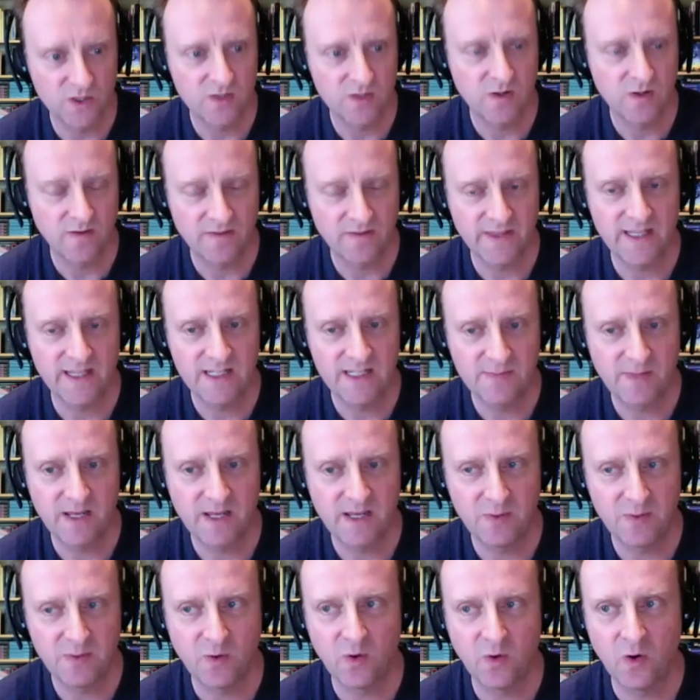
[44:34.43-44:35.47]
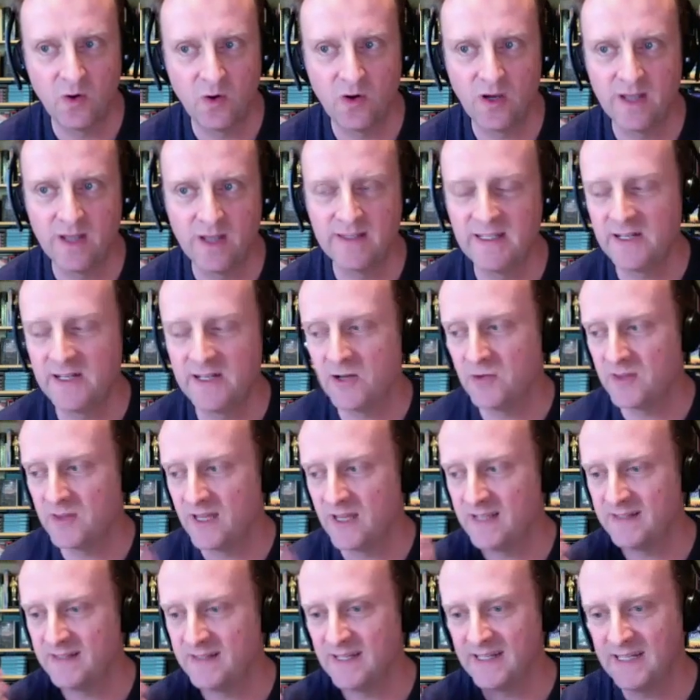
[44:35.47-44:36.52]
These people, or
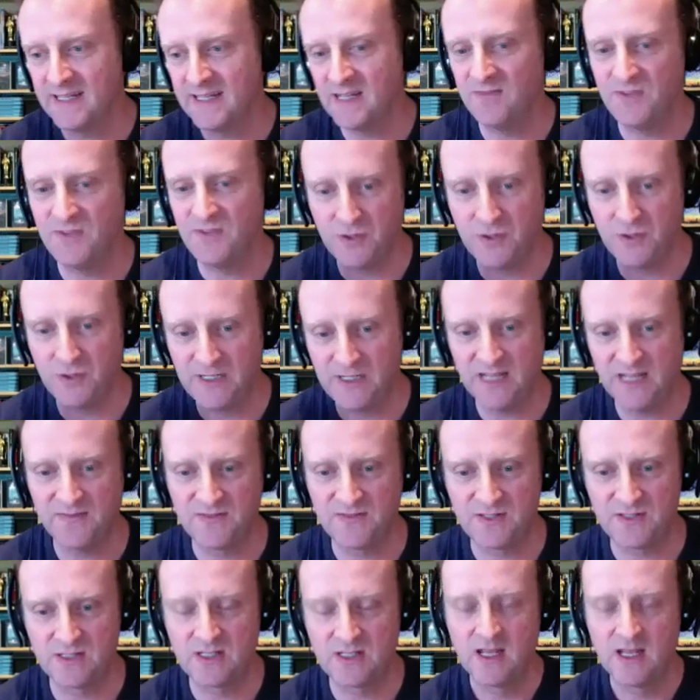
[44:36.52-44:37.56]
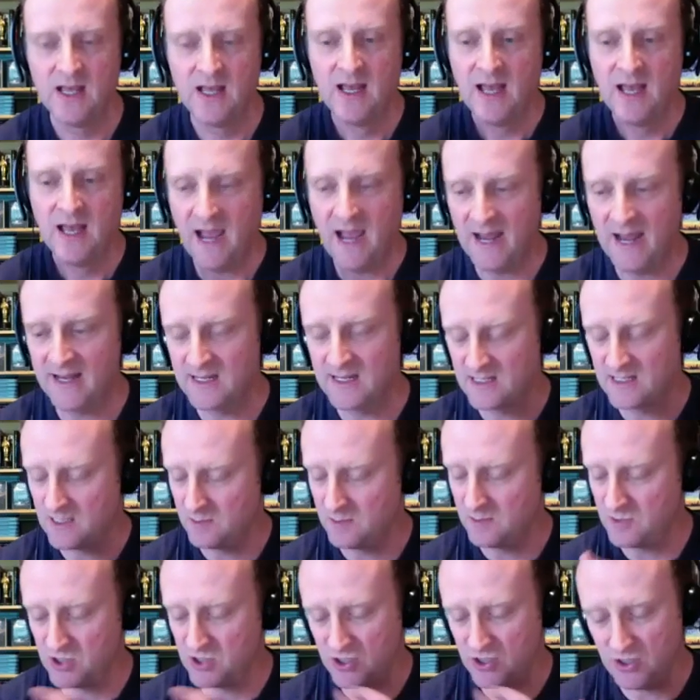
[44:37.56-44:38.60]
they give you gifts, and it's
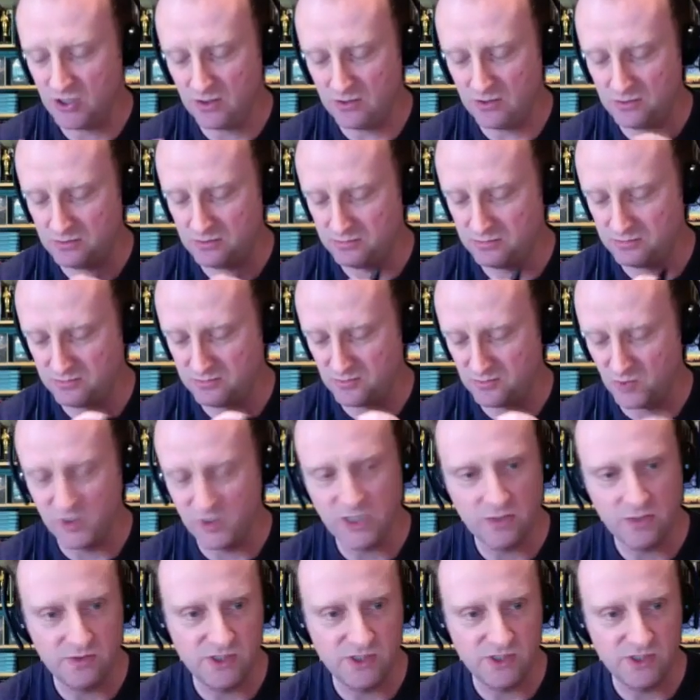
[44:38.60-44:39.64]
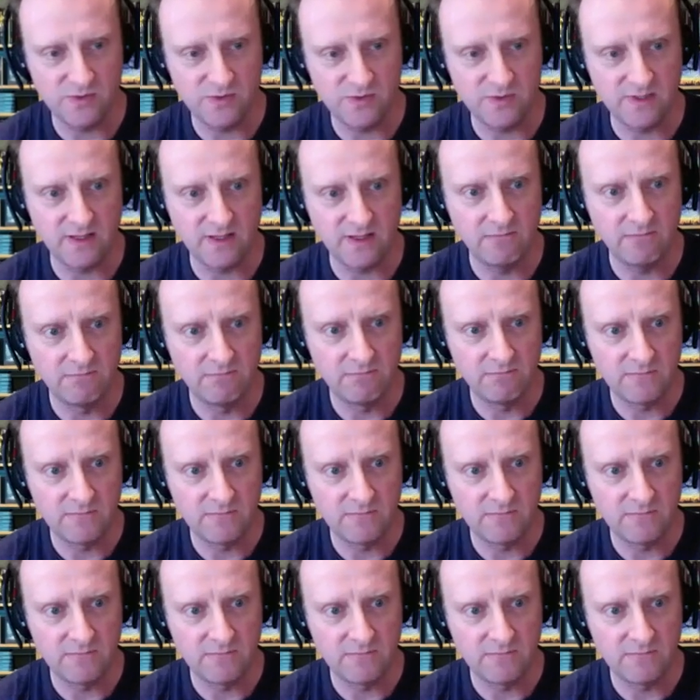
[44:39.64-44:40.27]
up to you what you do with it.